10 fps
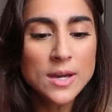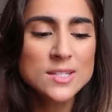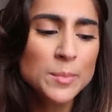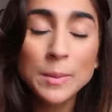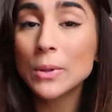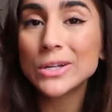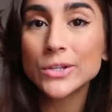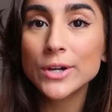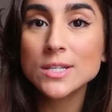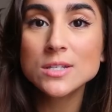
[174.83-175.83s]
Some people aren't
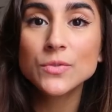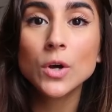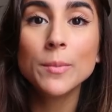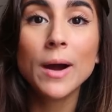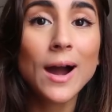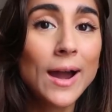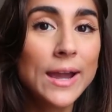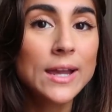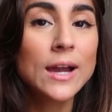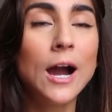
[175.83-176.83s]
the craziest for them.
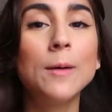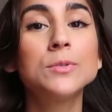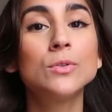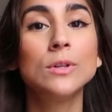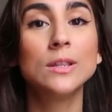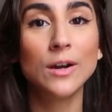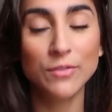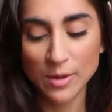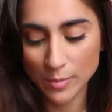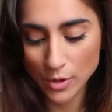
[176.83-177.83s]
I absolutely
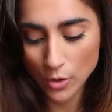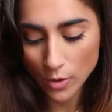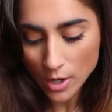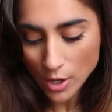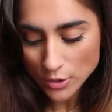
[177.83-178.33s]
love them though.